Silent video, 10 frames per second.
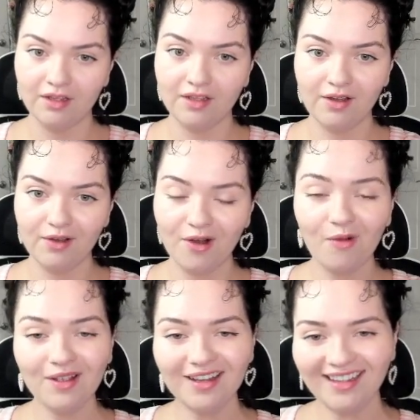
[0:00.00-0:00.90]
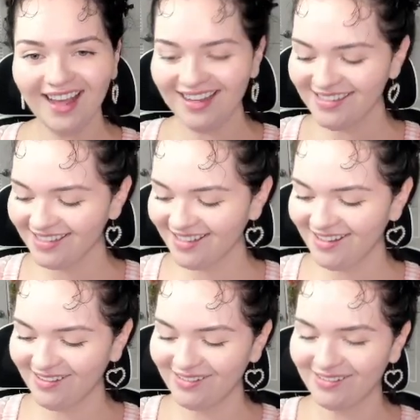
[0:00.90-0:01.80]
Yo, oh, we got the ice
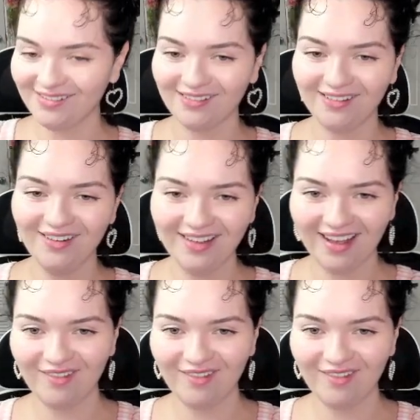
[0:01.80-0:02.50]
cube. Okay,